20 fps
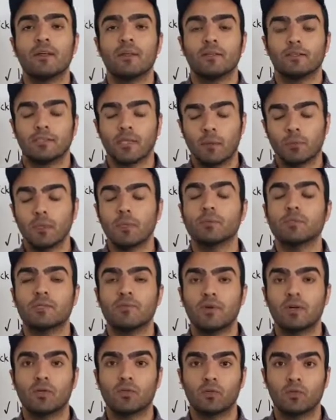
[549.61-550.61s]
sometimes
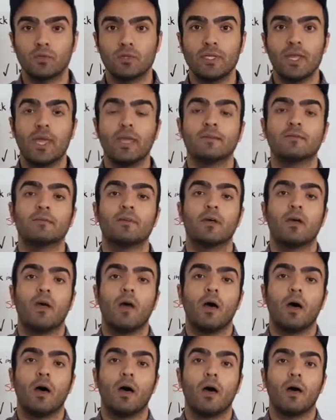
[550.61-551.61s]
even create
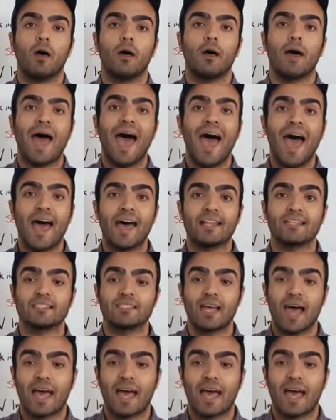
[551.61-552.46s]
ads